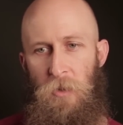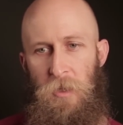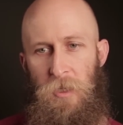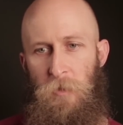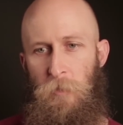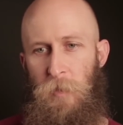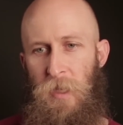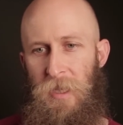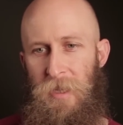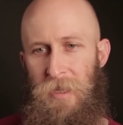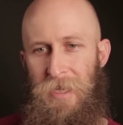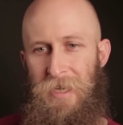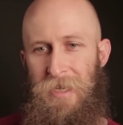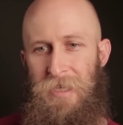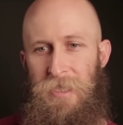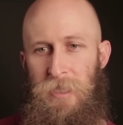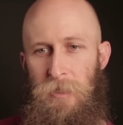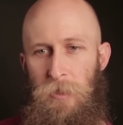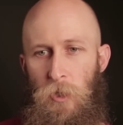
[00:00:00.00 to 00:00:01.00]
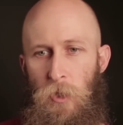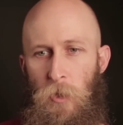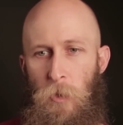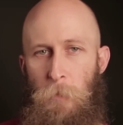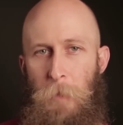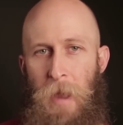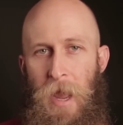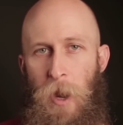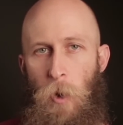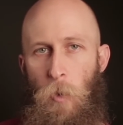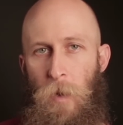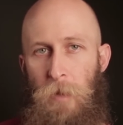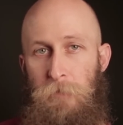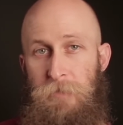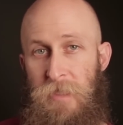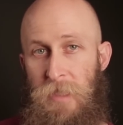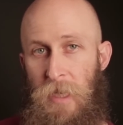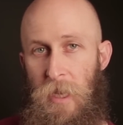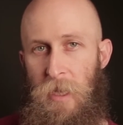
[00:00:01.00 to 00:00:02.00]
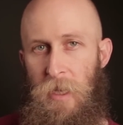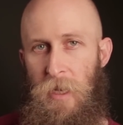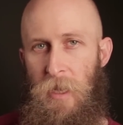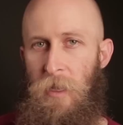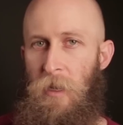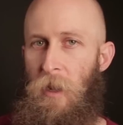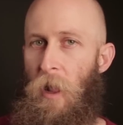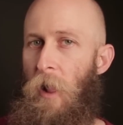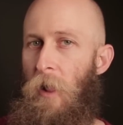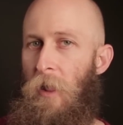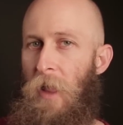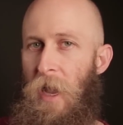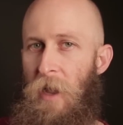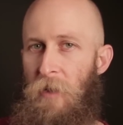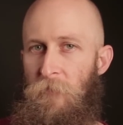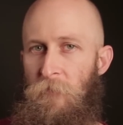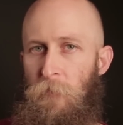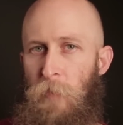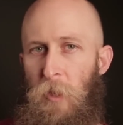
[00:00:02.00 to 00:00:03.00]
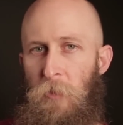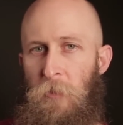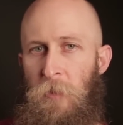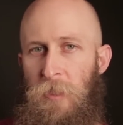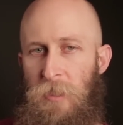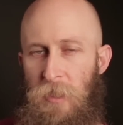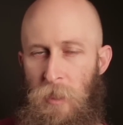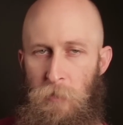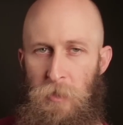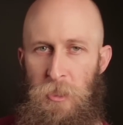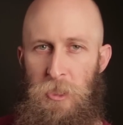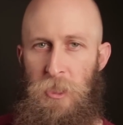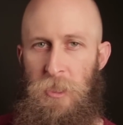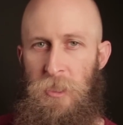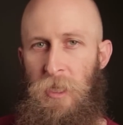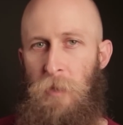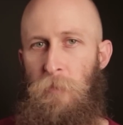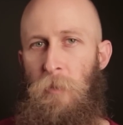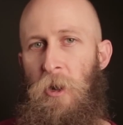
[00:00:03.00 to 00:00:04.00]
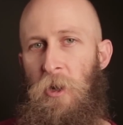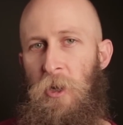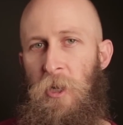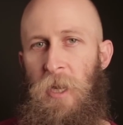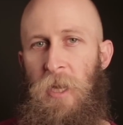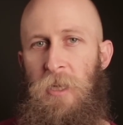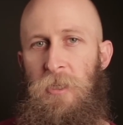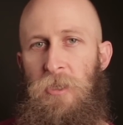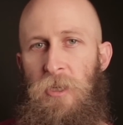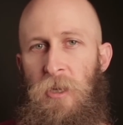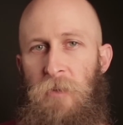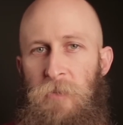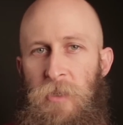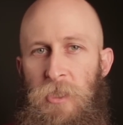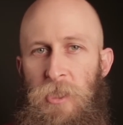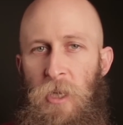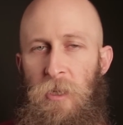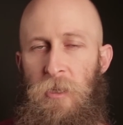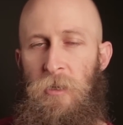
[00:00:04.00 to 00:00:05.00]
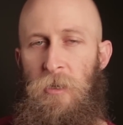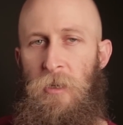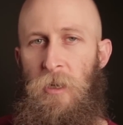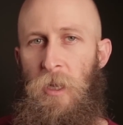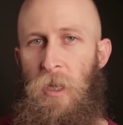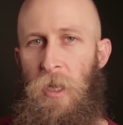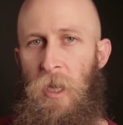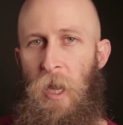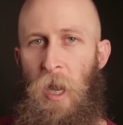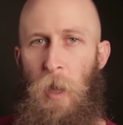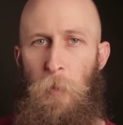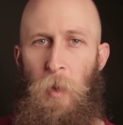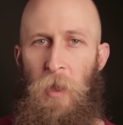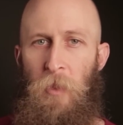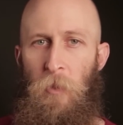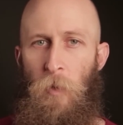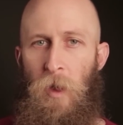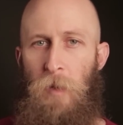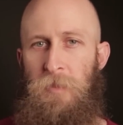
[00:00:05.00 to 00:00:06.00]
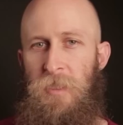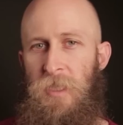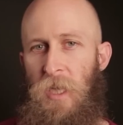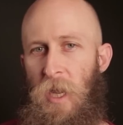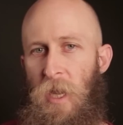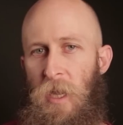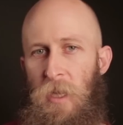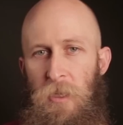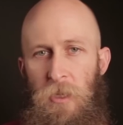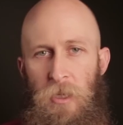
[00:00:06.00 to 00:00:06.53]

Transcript: There will be a link to my website, and I'll have both those images that Mark and I took of each other up on the website.